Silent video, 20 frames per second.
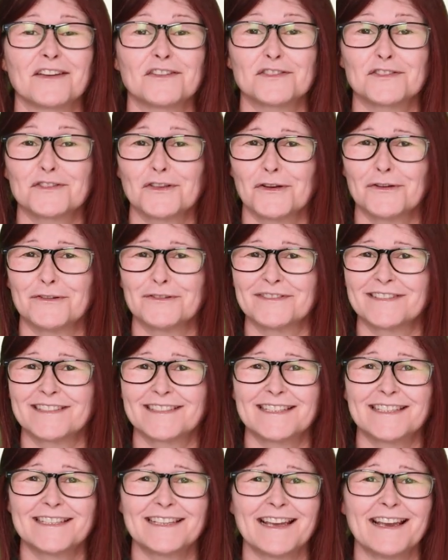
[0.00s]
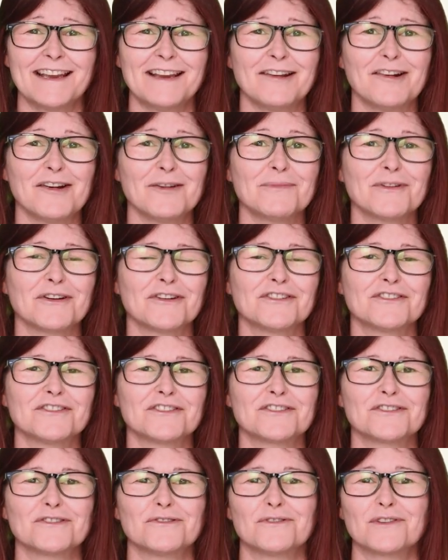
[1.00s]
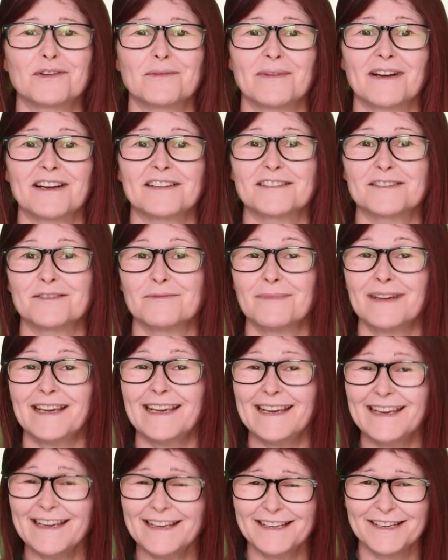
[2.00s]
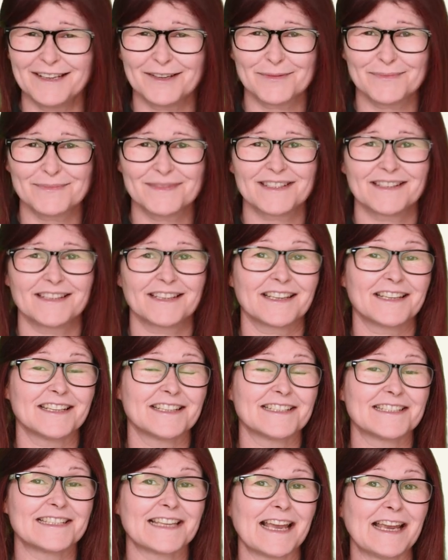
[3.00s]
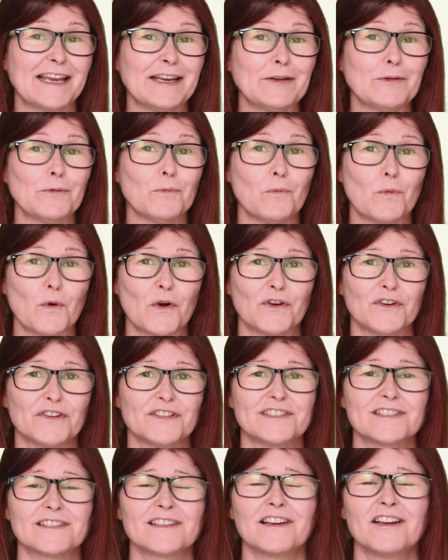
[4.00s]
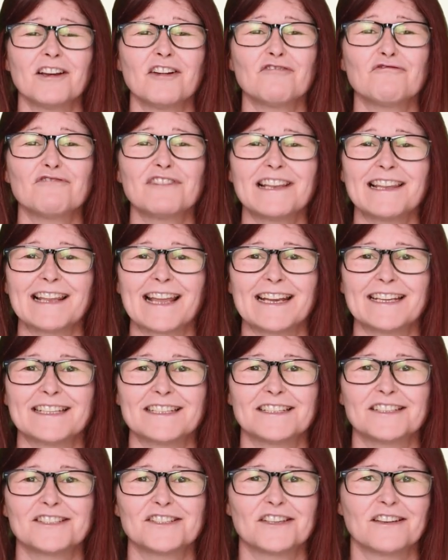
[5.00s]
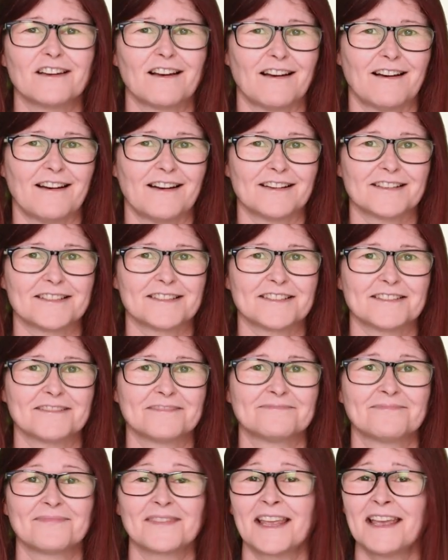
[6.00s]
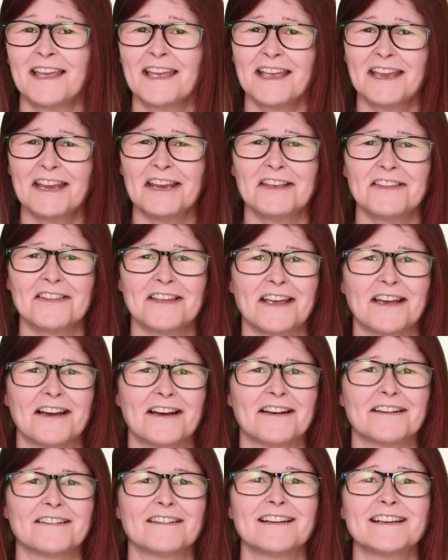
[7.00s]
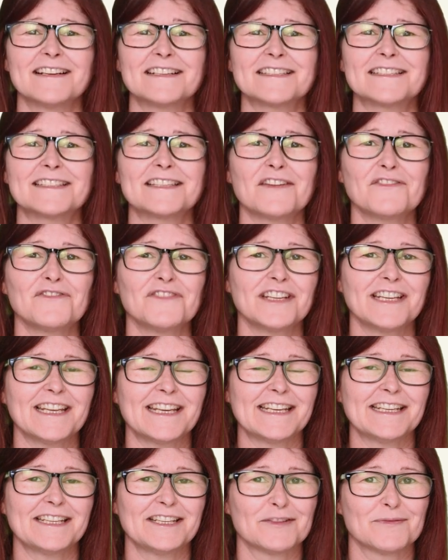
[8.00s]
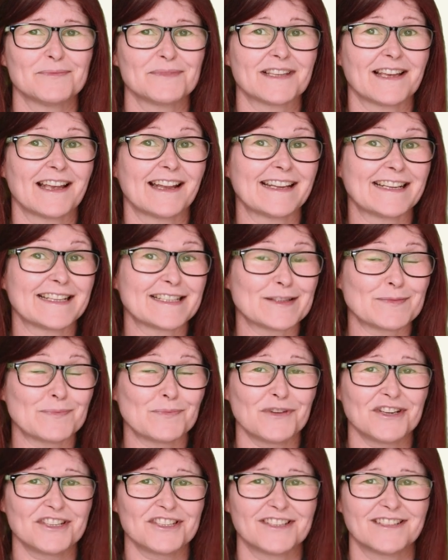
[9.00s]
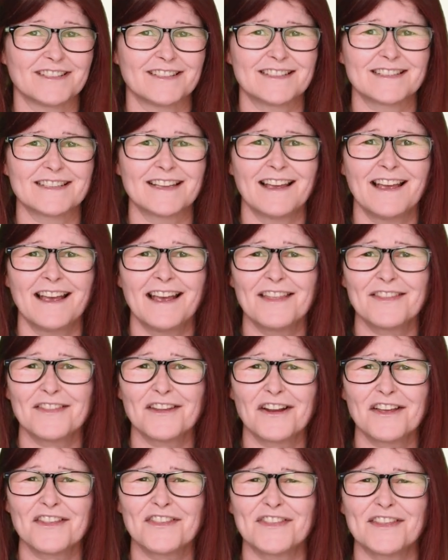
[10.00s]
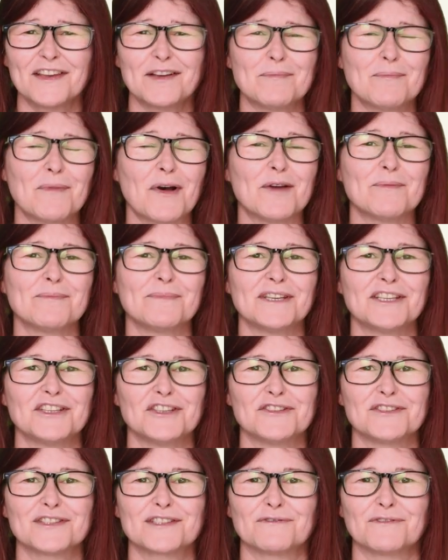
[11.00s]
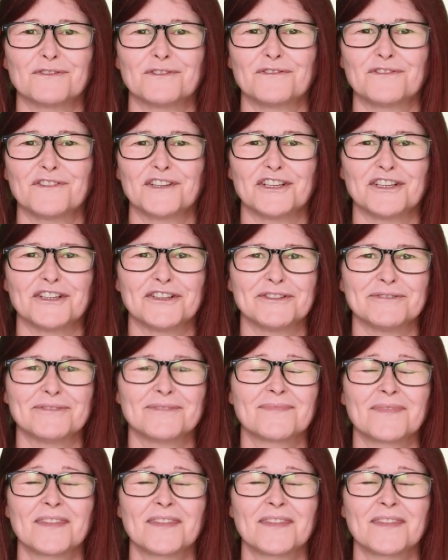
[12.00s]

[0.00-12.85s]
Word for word: So, today I'm going to talk about some idioms that contain words related to art. Here they are seven idioms and expressions that I think might be useful for you.